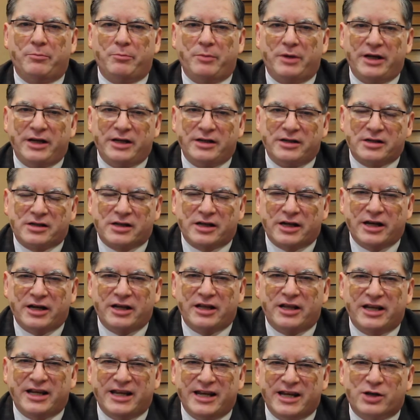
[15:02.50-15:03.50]
means
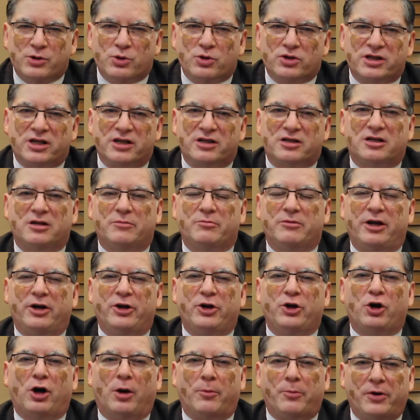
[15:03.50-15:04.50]
in the ecosystem
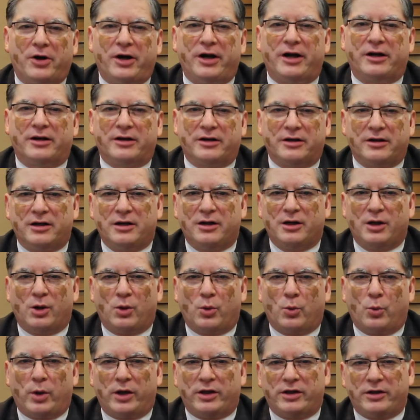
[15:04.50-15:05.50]
that you operate in.
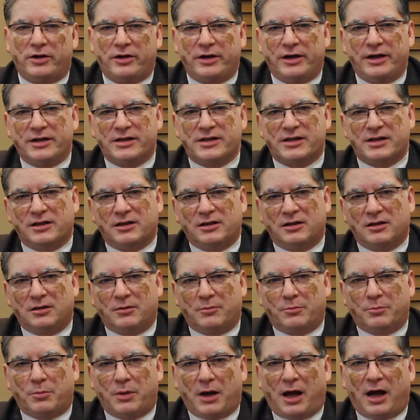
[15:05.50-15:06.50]
Whether it's
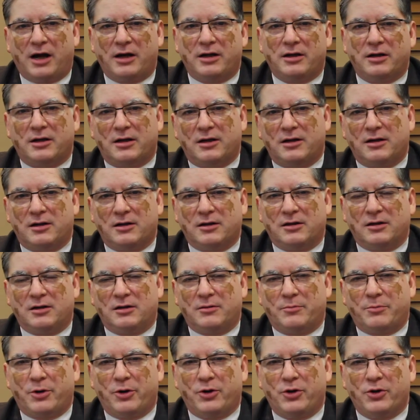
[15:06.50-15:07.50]
a plant
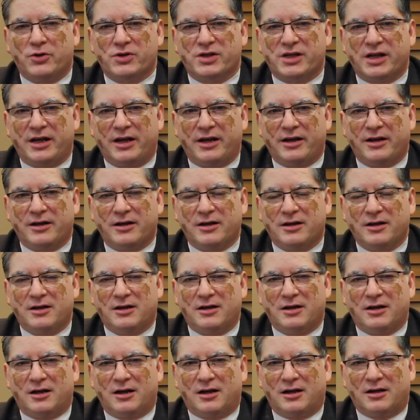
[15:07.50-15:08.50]
producing
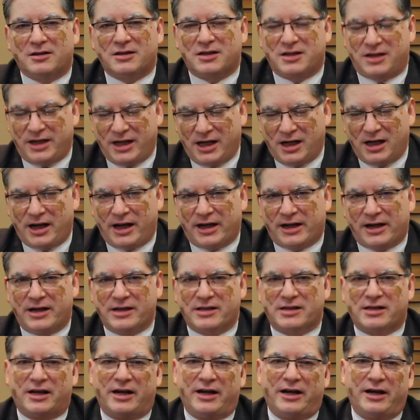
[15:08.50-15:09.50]
steel, like I
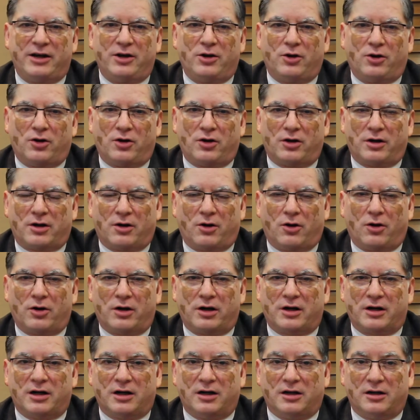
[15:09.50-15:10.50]
said,
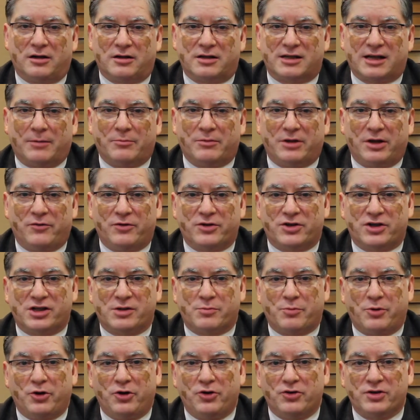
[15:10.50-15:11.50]
or something which
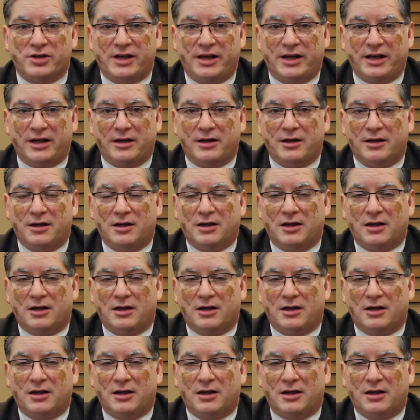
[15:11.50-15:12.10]
is producing